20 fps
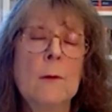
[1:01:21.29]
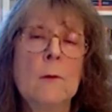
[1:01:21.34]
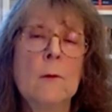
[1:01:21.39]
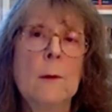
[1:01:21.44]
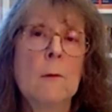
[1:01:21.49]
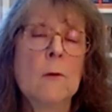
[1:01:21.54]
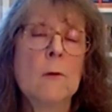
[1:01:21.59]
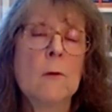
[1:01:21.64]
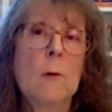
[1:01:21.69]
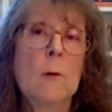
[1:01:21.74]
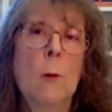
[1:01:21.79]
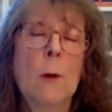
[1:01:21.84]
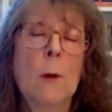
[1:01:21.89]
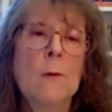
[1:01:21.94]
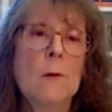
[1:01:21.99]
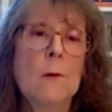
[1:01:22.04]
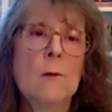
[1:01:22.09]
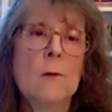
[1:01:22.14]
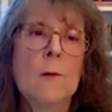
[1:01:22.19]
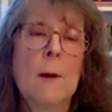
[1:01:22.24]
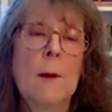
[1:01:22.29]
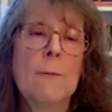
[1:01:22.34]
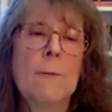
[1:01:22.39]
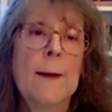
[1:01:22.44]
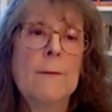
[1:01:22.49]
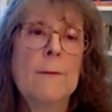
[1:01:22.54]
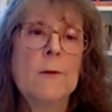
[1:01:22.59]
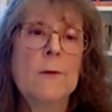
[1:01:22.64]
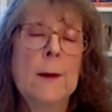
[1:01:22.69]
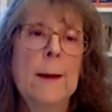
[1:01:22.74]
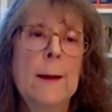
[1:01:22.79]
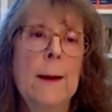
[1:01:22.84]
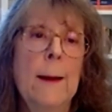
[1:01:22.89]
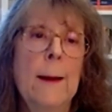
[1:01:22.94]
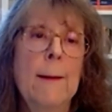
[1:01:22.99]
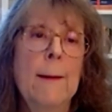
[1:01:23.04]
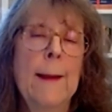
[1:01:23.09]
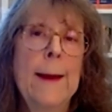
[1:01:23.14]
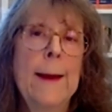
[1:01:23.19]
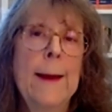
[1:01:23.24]
There's gorgeous stuff I've seen in
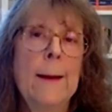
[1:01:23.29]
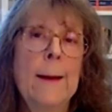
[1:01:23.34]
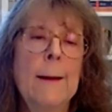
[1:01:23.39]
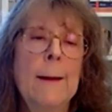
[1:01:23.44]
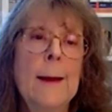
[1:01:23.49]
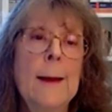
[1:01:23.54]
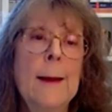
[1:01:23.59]
Atlanta,